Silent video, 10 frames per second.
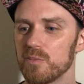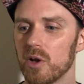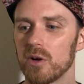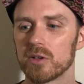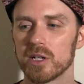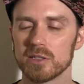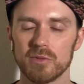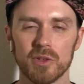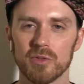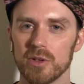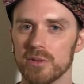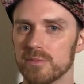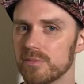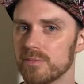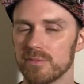all kinds of different
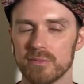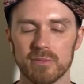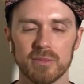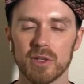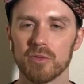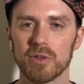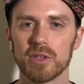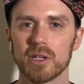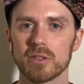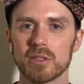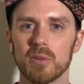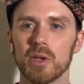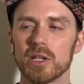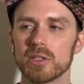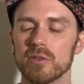different things coming
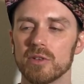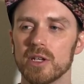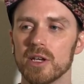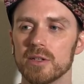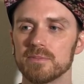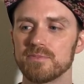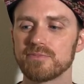at you every day.